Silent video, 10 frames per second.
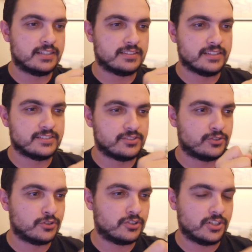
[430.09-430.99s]
This
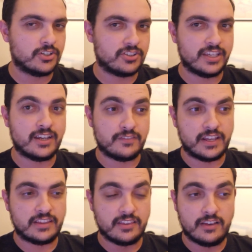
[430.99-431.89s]
Durodango thing,
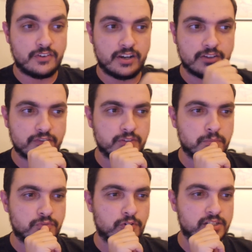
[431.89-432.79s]
I've never heard of it
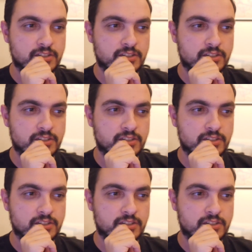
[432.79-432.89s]
before.